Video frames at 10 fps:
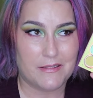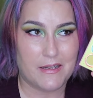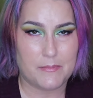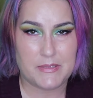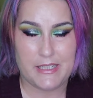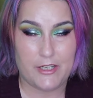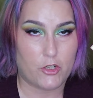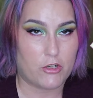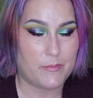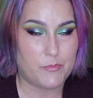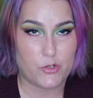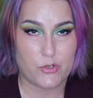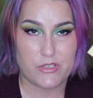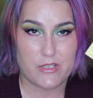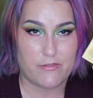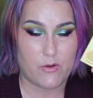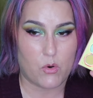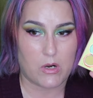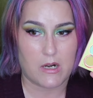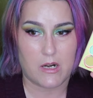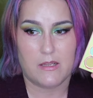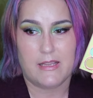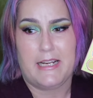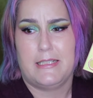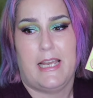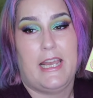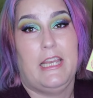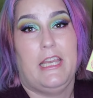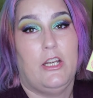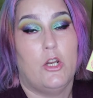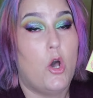obscene or obtrusive or like taking